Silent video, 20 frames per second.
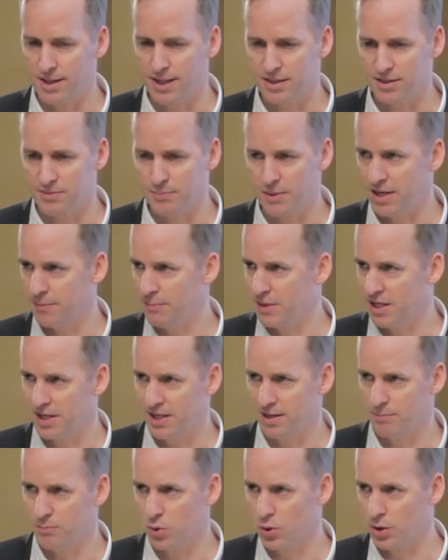has made me
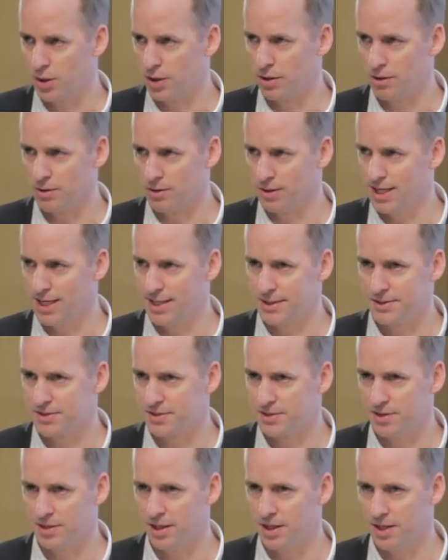any more or
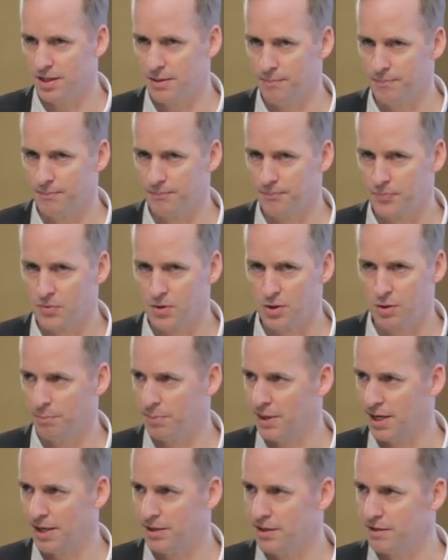less um,
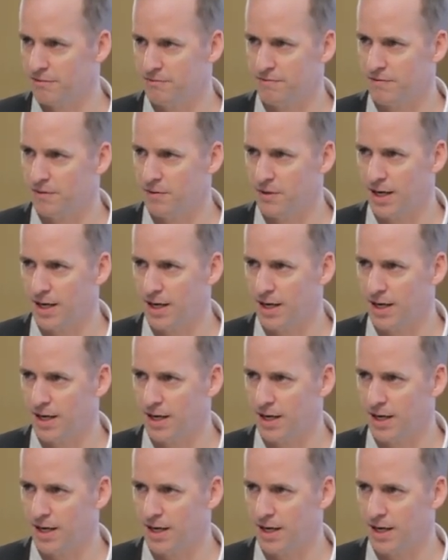competitive.